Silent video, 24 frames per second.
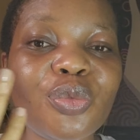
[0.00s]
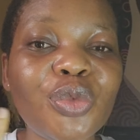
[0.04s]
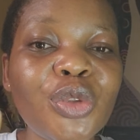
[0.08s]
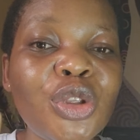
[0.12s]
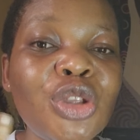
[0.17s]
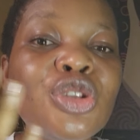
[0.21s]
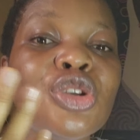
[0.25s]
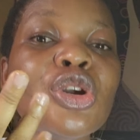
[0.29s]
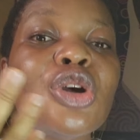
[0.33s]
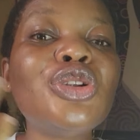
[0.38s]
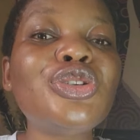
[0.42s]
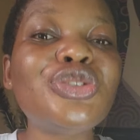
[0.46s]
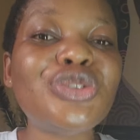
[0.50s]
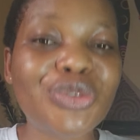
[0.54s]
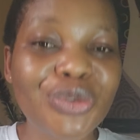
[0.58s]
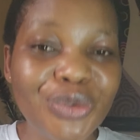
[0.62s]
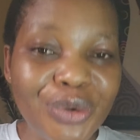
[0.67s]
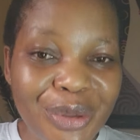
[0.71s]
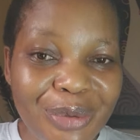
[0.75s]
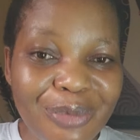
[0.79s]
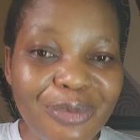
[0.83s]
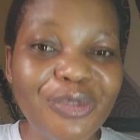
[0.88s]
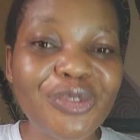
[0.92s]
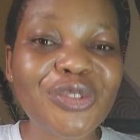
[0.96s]
in your
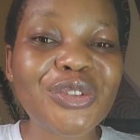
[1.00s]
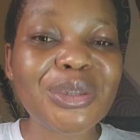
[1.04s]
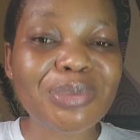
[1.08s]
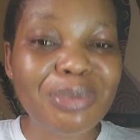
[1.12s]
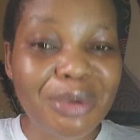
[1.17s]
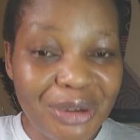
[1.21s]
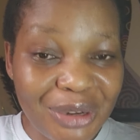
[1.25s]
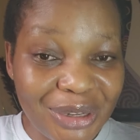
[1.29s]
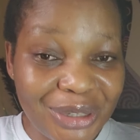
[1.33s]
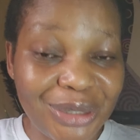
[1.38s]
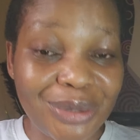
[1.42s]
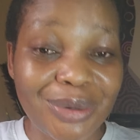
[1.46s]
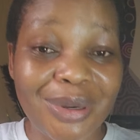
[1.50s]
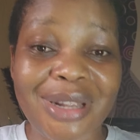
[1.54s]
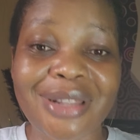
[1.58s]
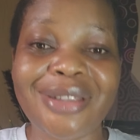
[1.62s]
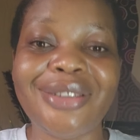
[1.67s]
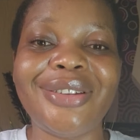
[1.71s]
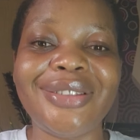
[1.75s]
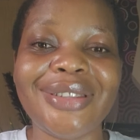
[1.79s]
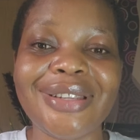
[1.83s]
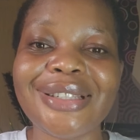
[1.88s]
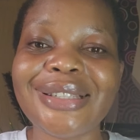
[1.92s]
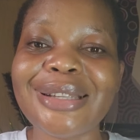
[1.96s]
dream,
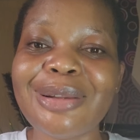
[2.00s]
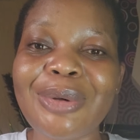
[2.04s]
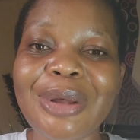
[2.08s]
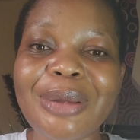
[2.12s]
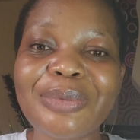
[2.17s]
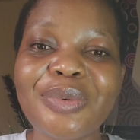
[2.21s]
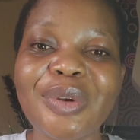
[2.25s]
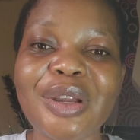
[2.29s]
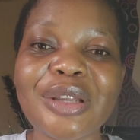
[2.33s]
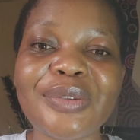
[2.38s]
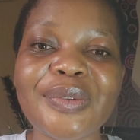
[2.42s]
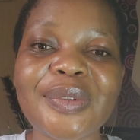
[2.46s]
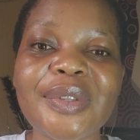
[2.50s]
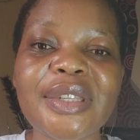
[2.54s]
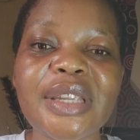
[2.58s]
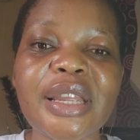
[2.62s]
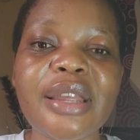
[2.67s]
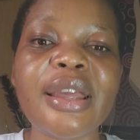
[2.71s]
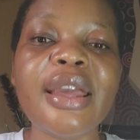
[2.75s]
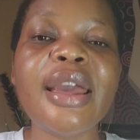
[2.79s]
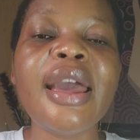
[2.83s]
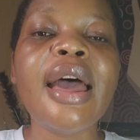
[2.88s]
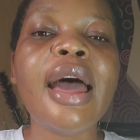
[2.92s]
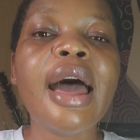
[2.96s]
spiritually, understand what I'm trying to
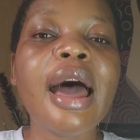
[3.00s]
say?